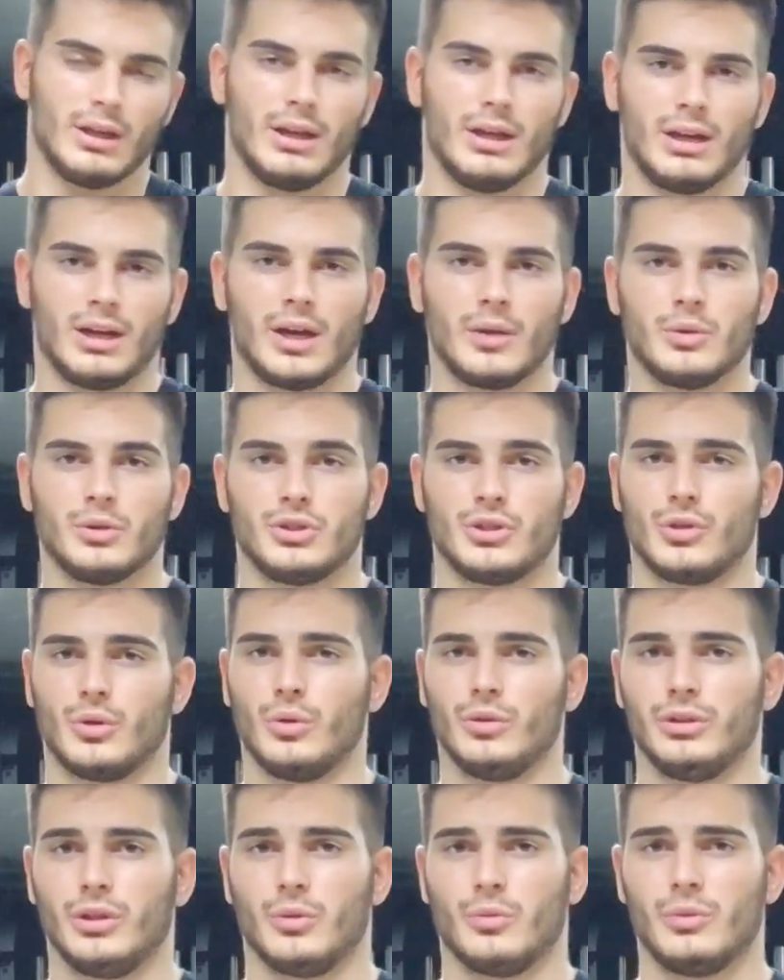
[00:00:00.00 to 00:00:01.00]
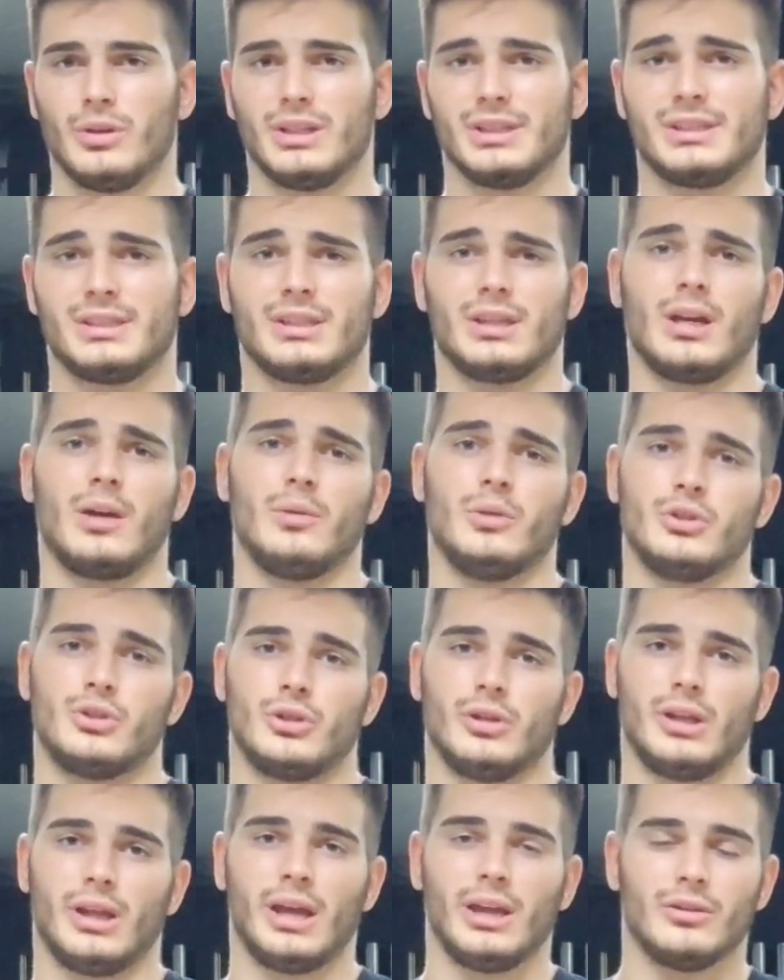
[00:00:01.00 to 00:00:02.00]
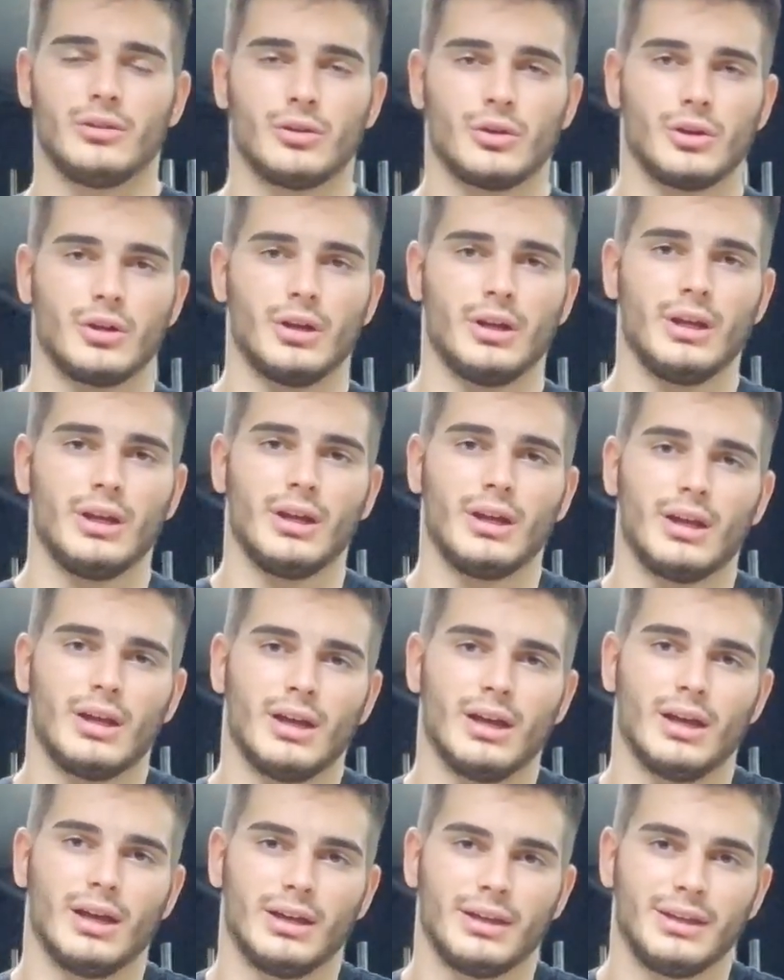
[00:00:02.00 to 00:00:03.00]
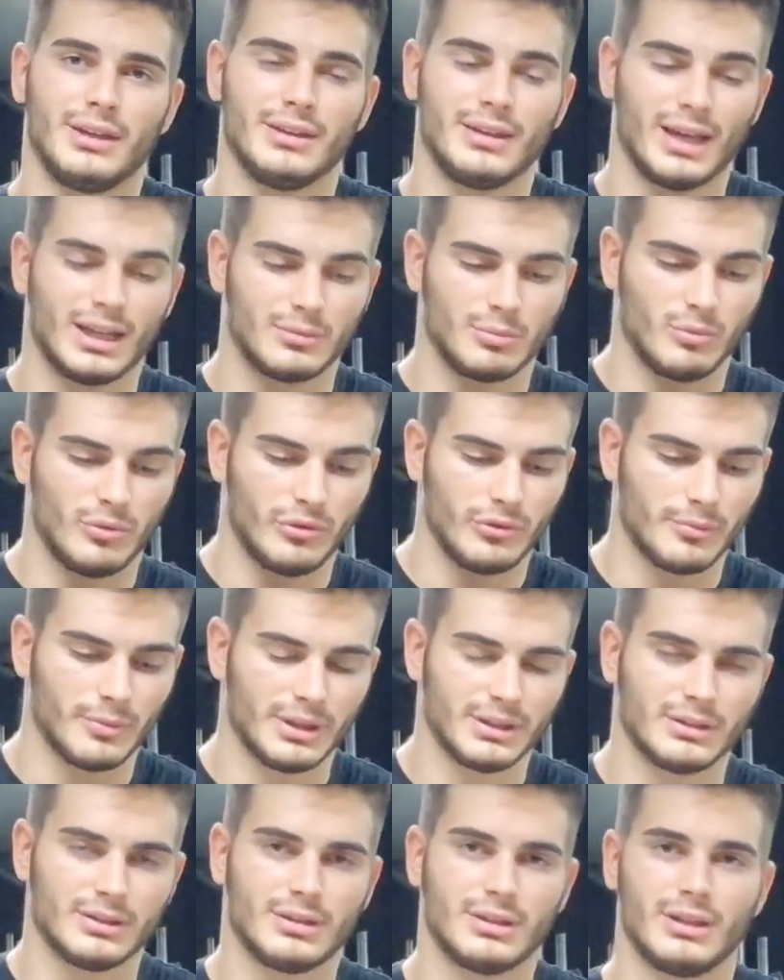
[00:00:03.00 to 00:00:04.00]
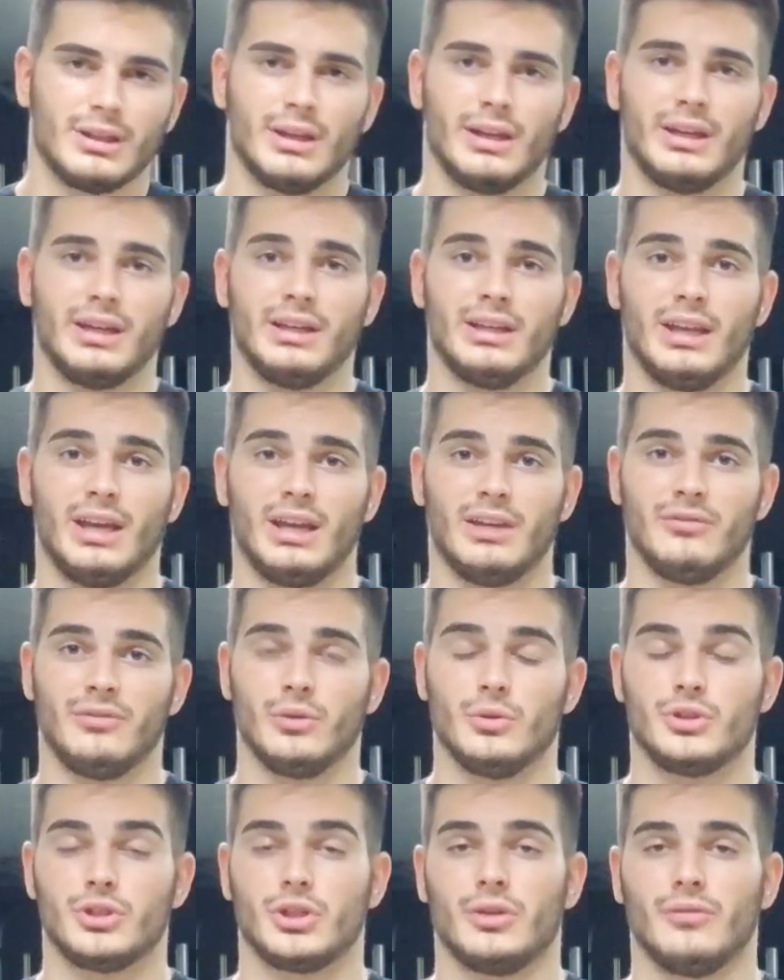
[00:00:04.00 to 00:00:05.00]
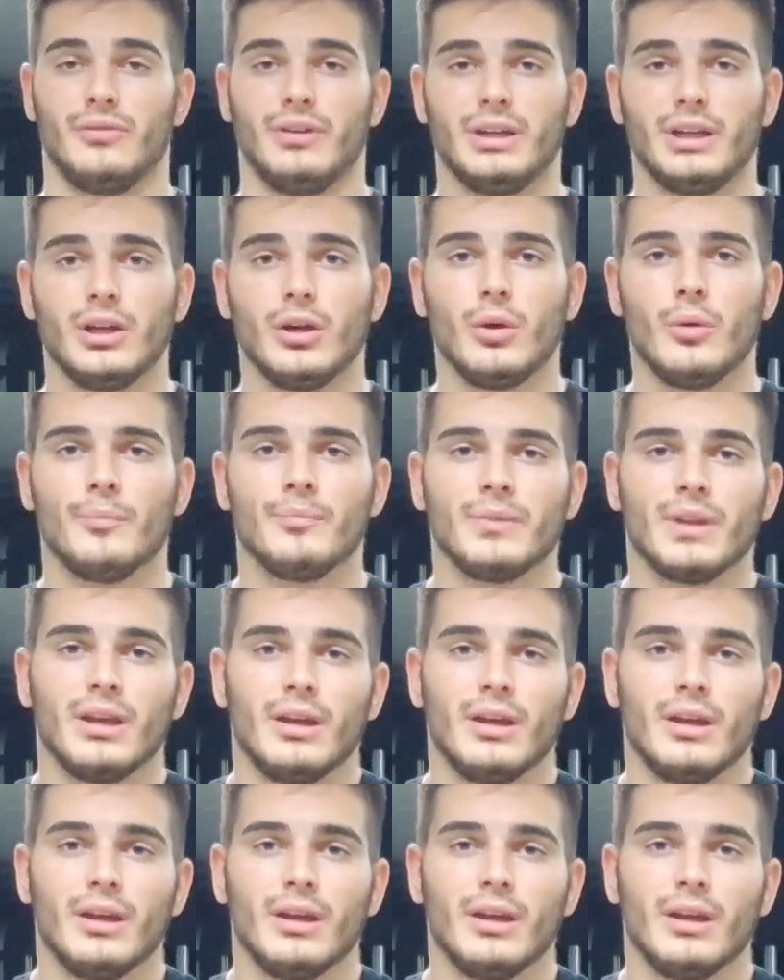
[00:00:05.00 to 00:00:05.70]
how you should hold your wrist, how you should enter in that movement in a future video.